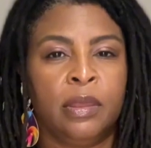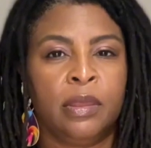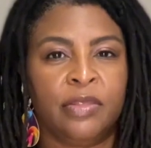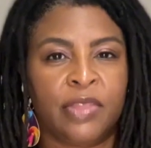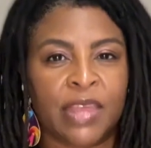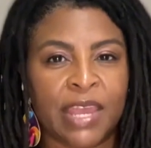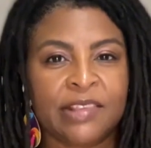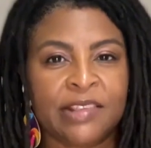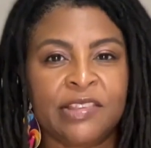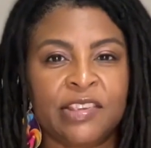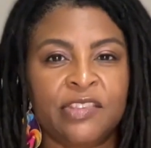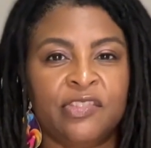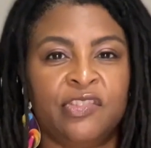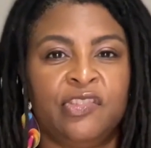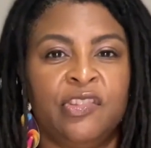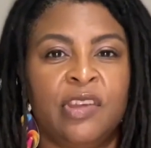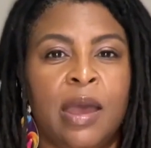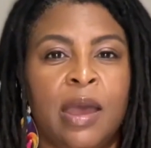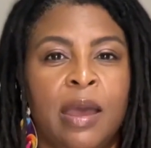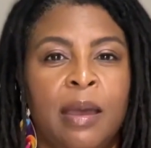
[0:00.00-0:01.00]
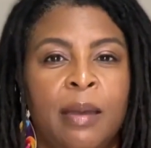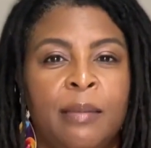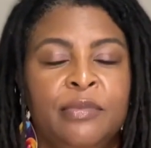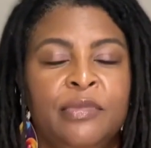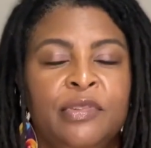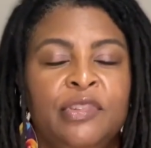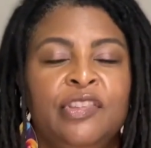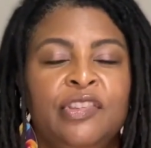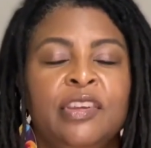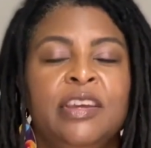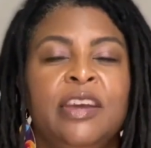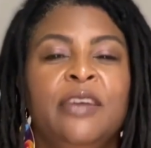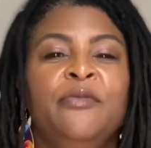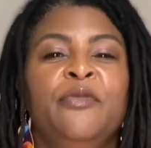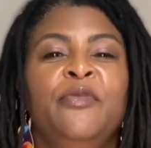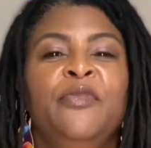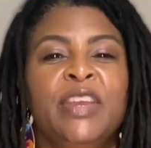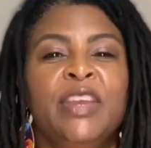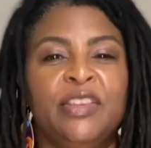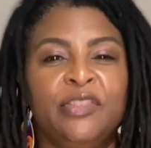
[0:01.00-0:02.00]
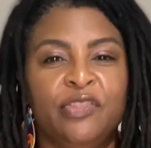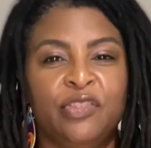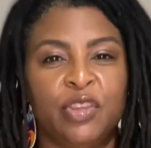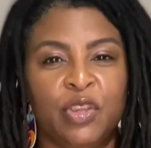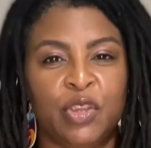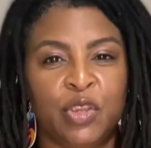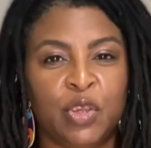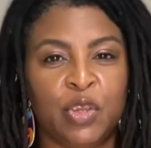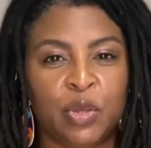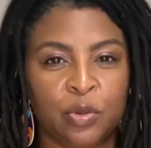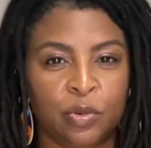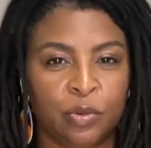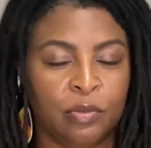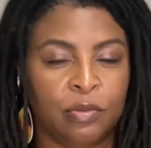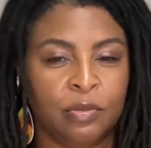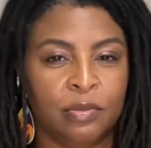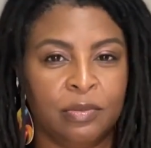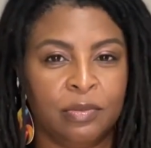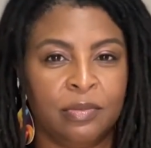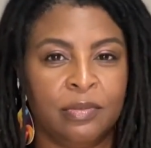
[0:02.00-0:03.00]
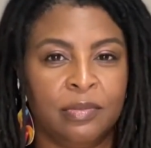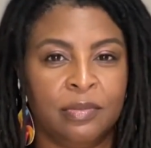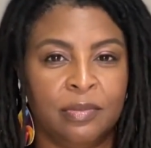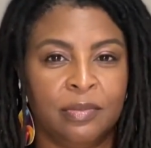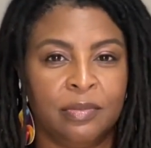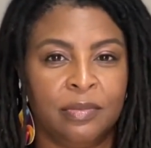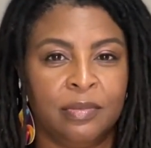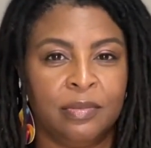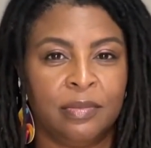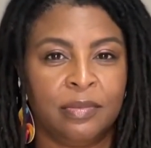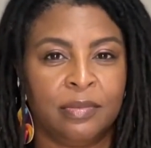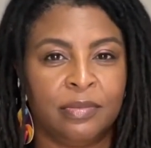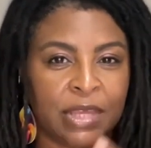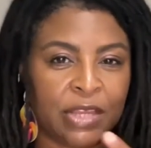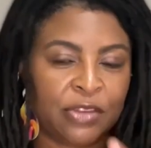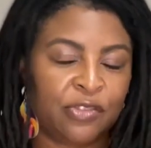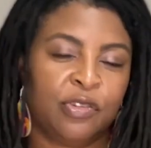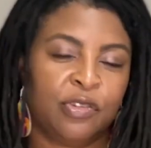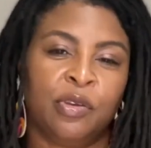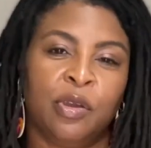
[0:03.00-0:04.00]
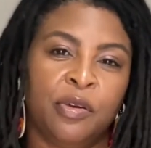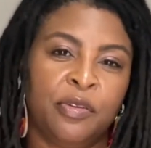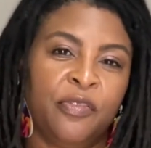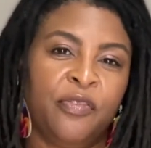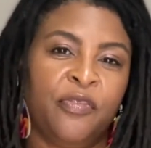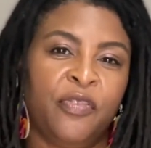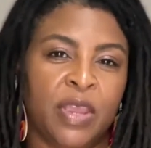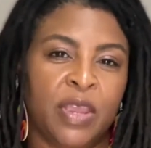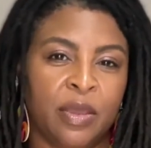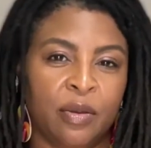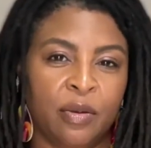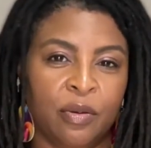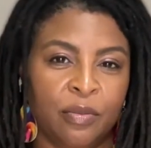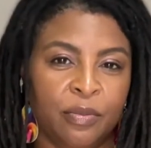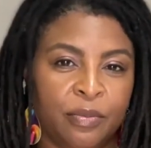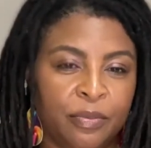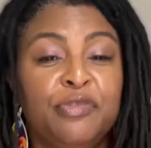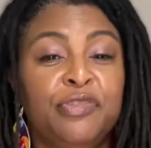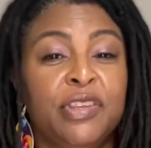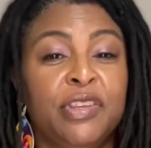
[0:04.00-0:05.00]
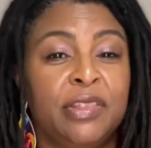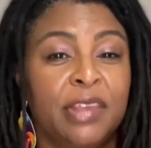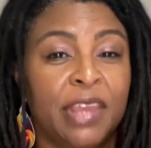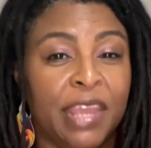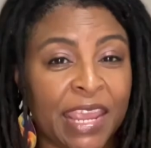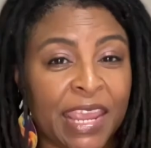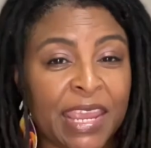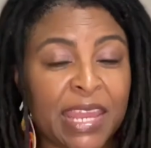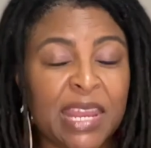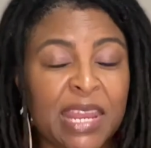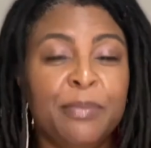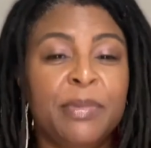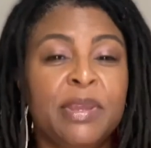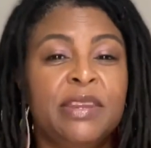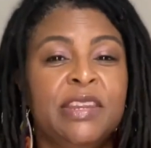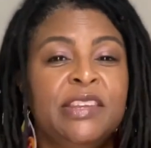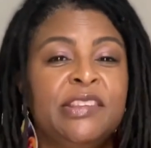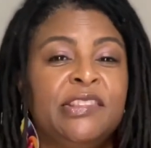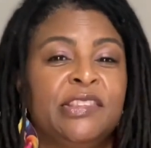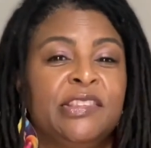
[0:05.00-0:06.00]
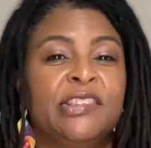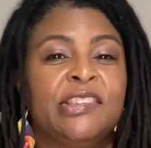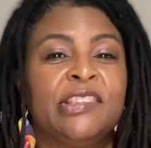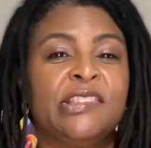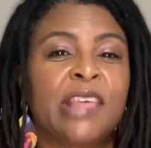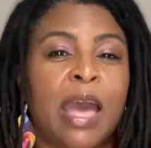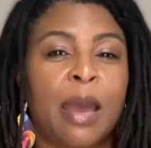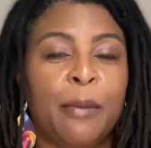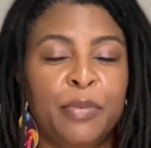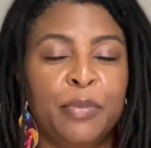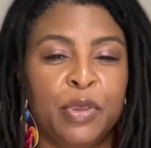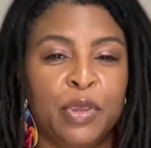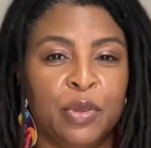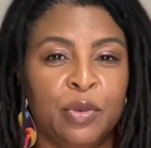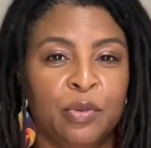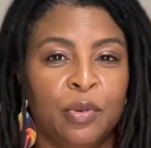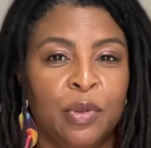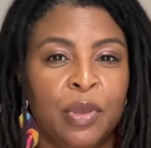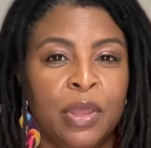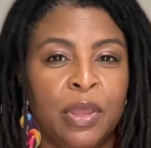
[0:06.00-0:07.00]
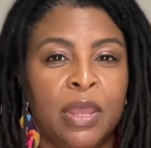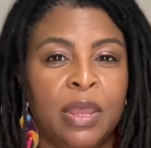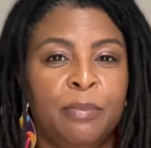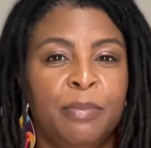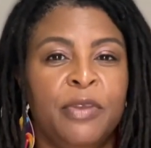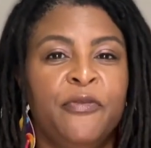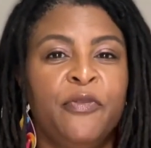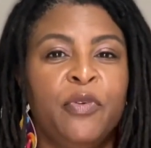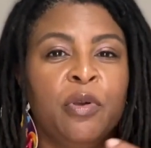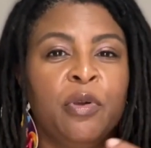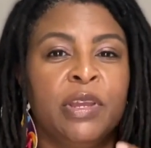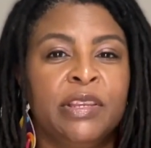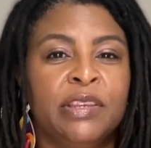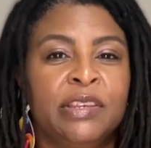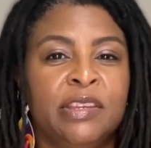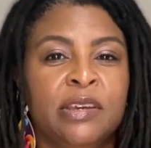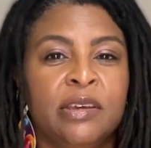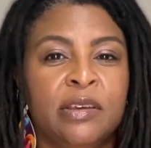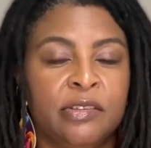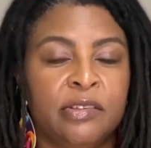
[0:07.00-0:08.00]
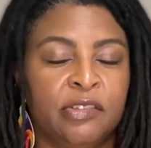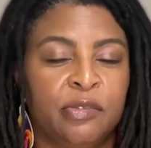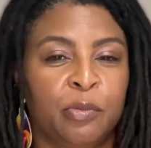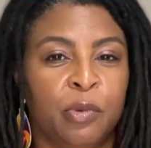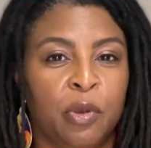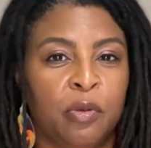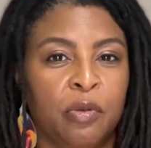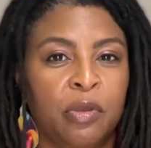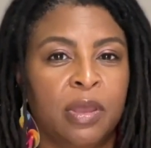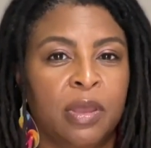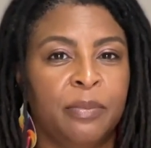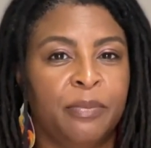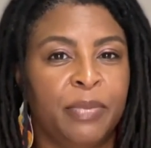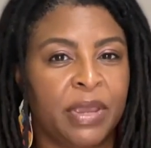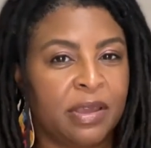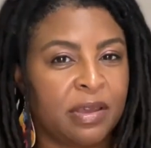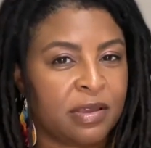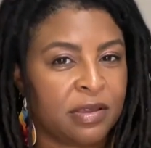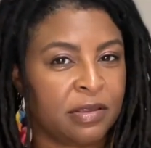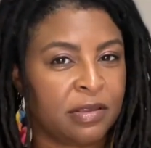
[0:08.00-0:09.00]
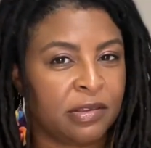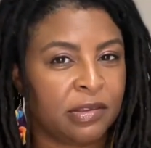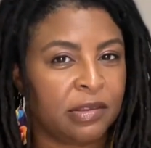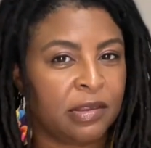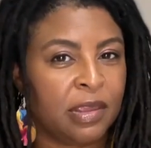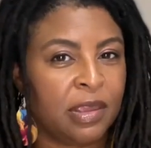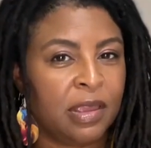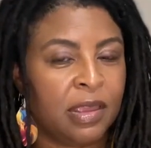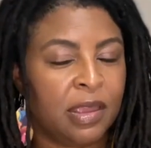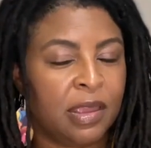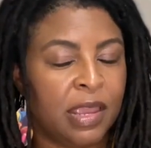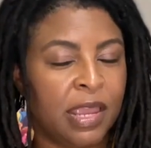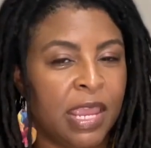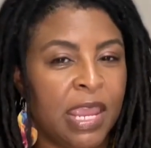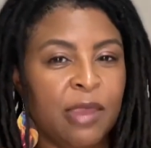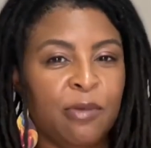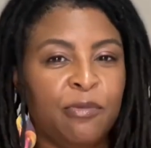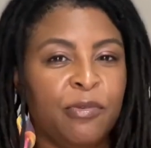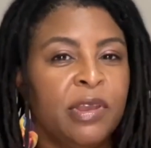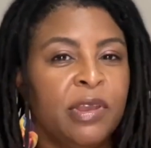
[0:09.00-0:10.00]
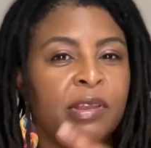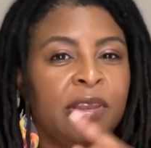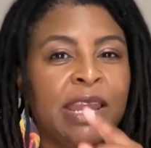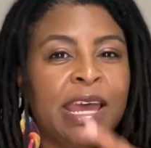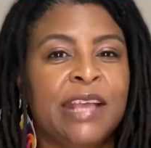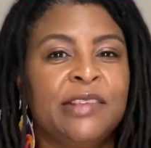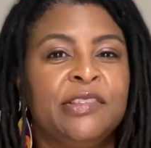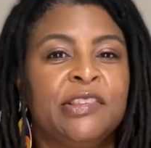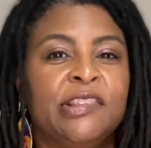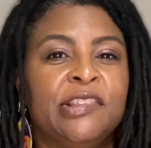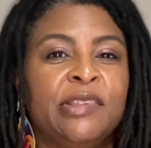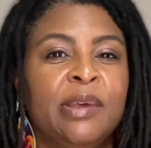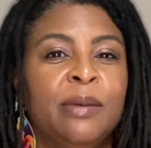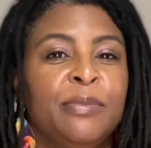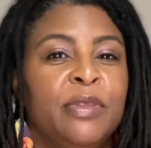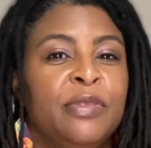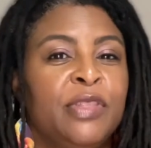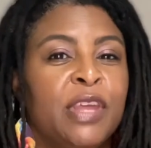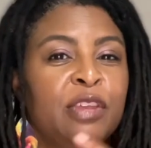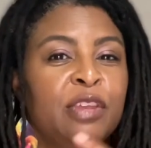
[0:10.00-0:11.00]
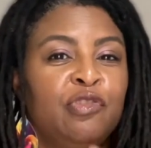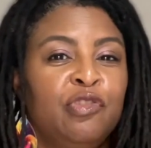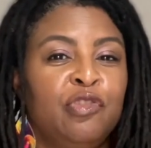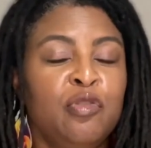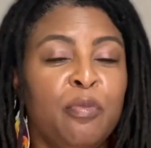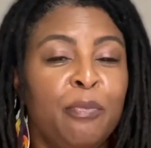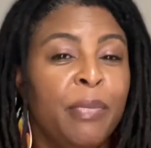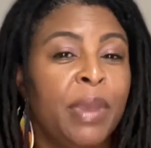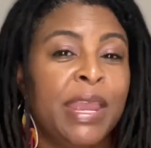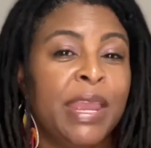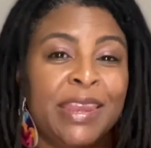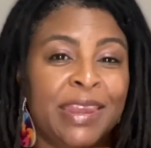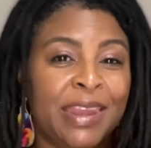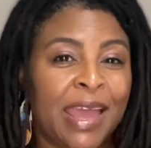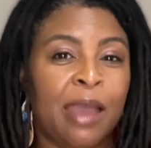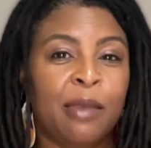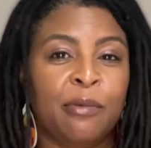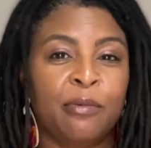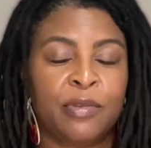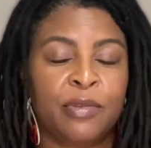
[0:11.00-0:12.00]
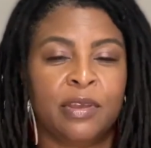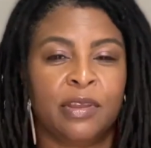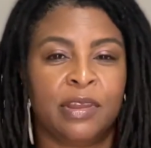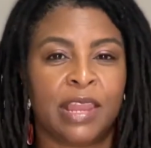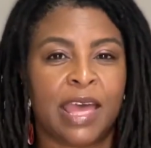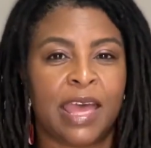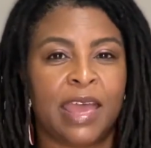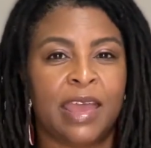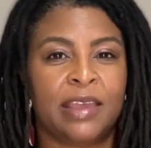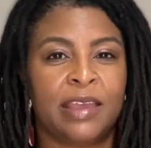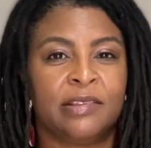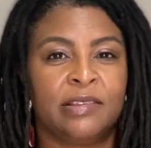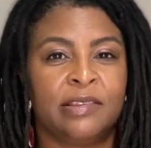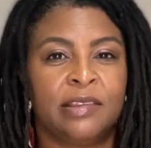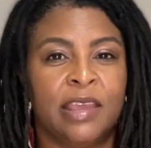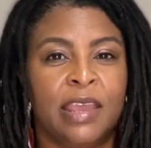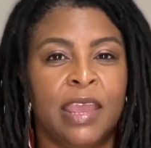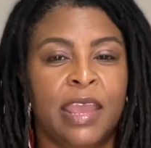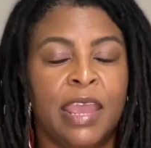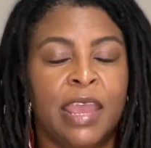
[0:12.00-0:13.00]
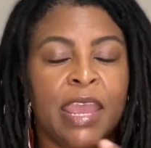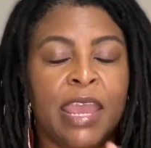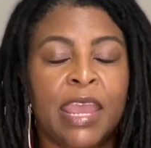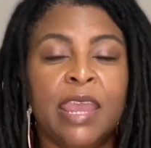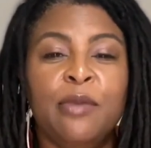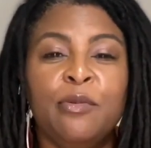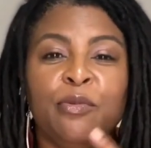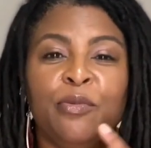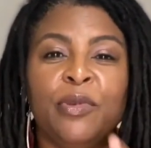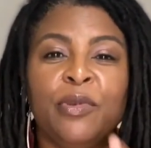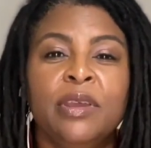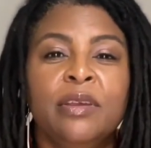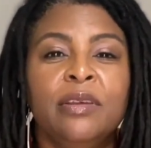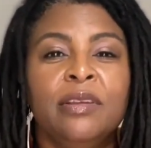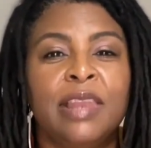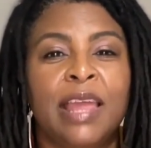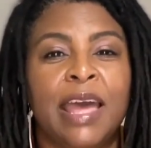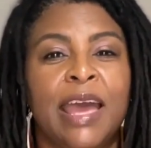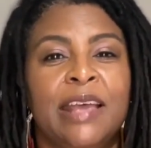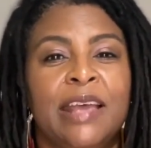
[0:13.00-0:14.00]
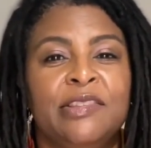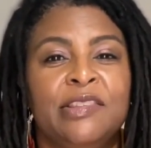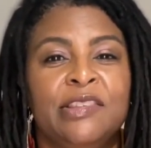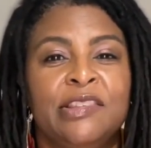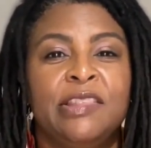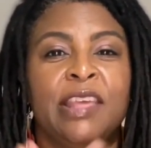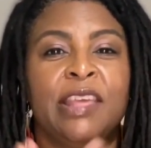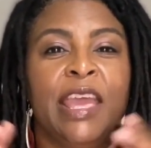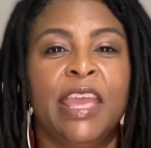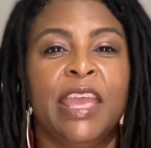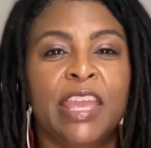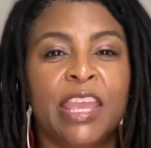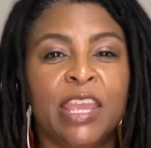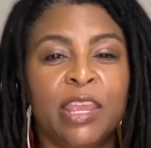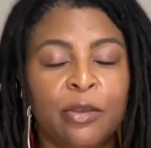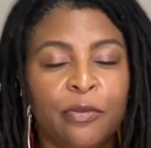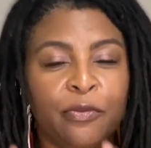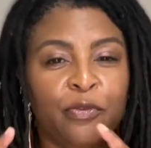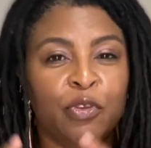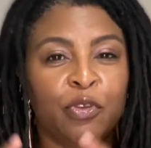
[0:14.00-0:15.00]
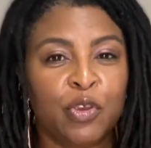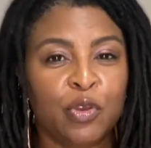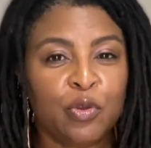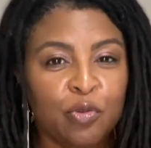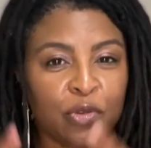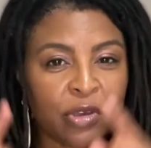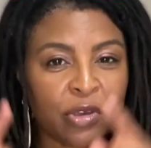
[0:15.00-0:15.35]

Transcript: that's his job, to convince you that you're going to fail. You see, the enemy needs to stop you before it does work, because he realizes something that you may not realize. He realizes that if you